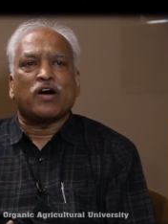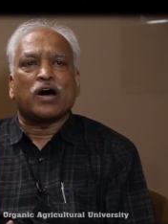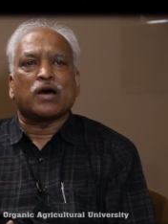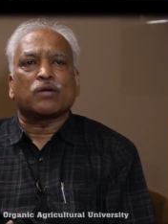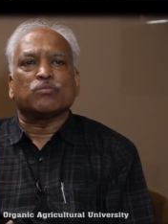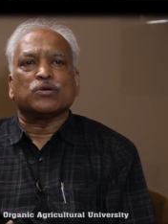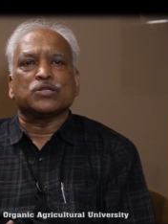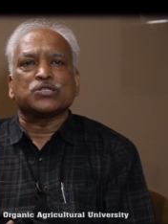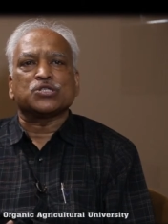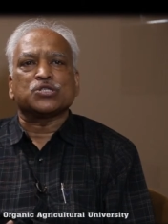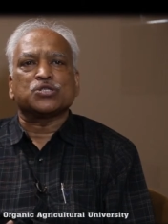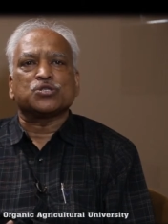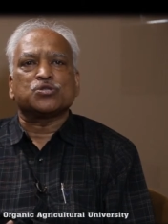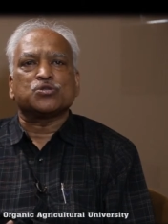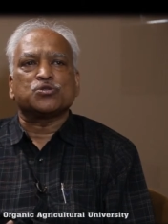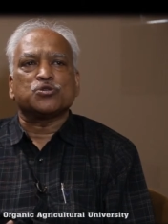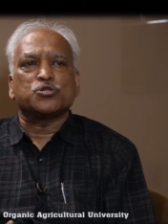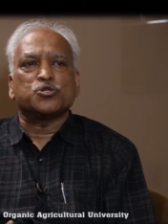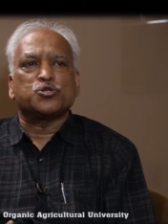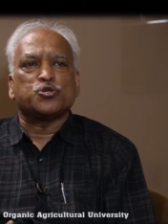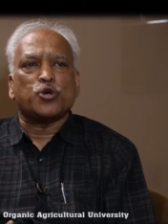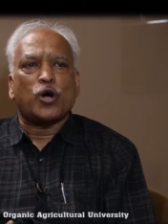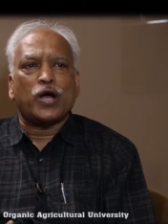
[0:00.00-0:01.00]
farmers
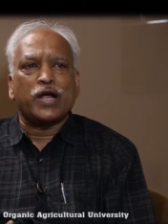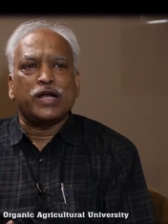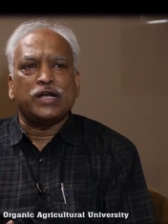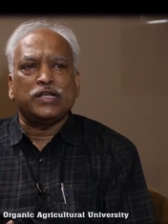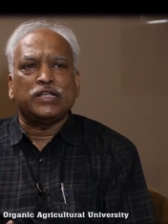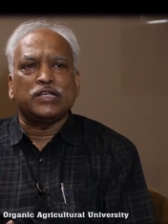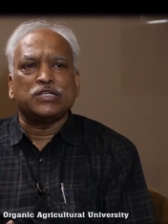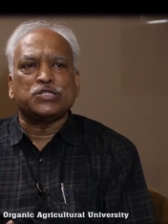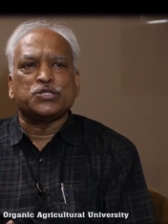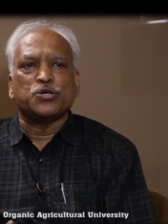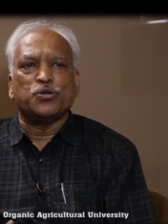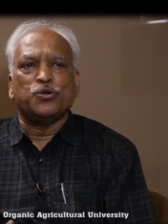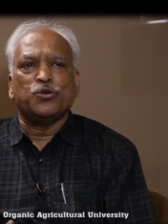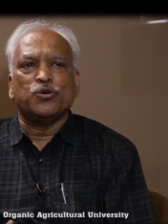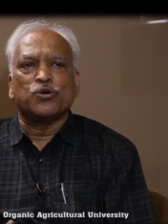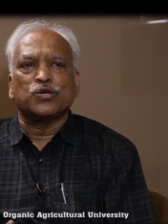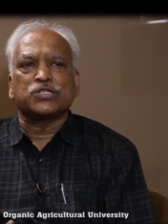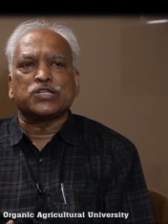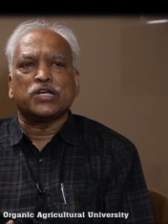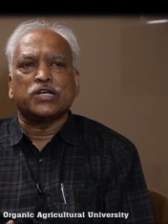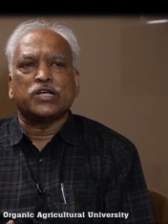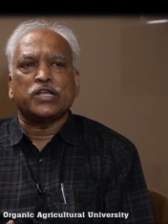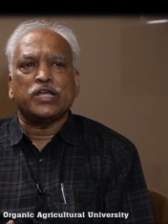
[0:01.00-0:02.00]
to join this
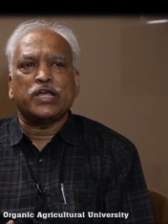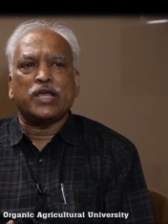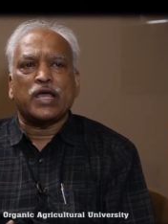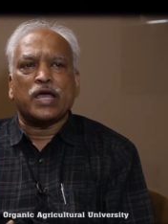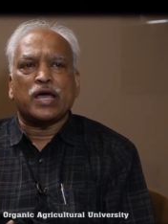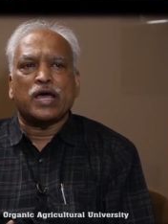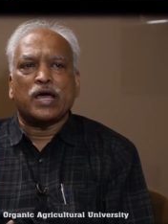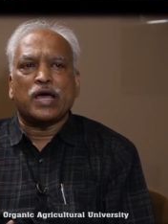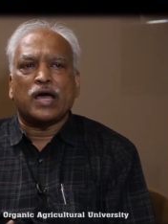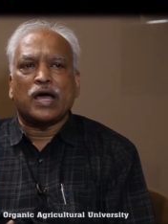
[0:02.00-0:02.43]
university